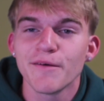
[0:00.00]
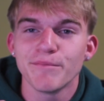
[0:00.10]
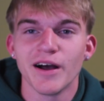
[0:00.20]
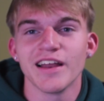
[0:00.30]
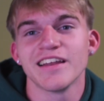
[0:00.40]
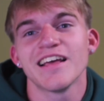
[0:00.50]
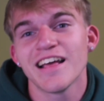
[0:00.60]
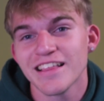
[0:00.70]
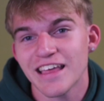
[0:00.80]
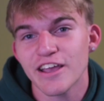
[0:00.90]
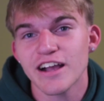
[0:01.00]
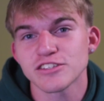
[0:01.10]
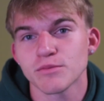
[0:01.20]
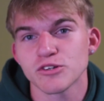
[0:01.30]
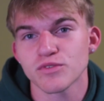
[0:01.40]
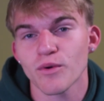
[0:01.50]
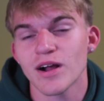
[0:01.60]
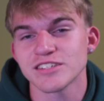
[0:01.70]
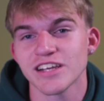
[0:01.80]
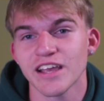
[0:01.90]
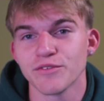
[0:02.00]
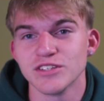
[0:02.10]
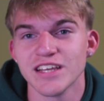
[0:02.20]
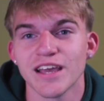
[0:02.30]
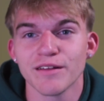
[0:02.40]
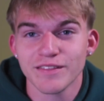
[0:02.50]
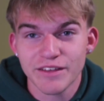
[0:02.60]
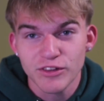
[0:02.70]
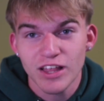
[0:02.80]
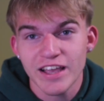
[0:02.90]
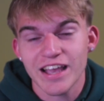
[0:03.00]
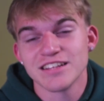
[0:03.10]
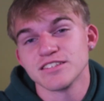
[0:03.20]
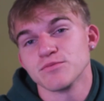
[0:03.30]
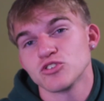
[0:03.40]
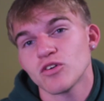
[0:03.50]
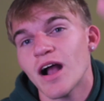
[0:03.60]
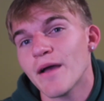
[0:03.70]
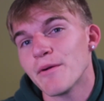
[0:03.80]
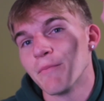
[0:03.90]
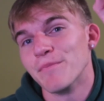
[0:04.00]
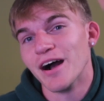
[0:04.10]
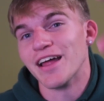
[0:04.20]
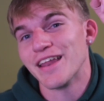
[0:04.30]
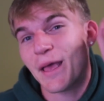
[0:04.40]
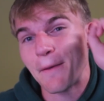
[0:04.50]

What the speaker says: But thank you guys so much for watching. If you did, leave a like and subscribe. But